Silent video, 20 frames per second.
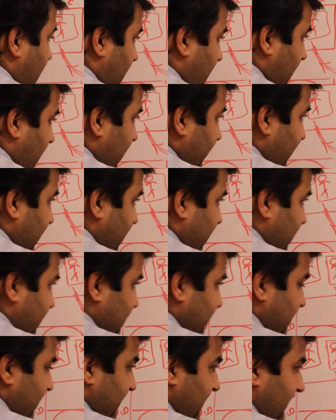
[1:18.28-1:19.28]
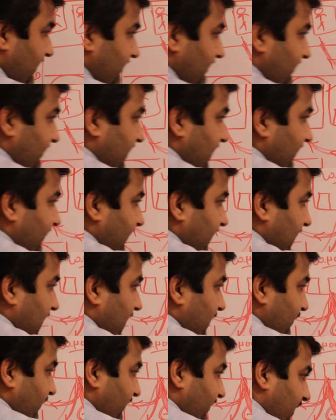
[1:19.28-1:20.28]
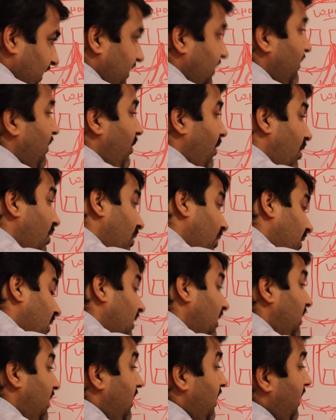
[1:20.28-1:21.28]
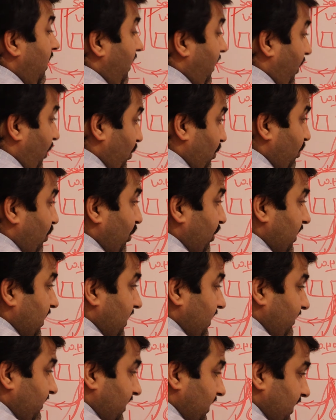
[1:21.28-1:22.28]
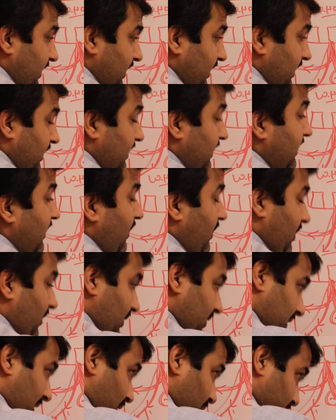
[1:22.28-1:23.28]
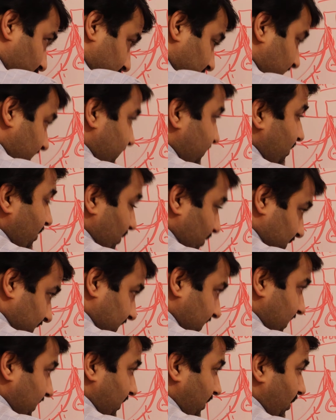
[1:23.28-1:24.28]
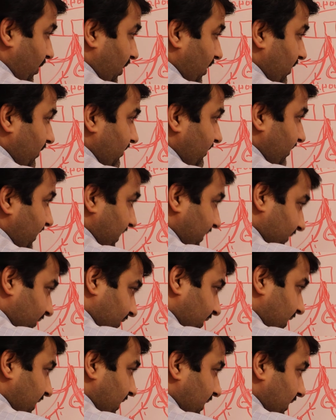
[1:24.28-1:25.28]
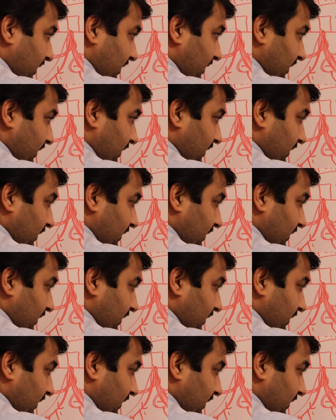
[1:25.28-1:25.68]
I will consider wave type 1 or outbound delivery. Outbound deliveries, okay, or wave 1.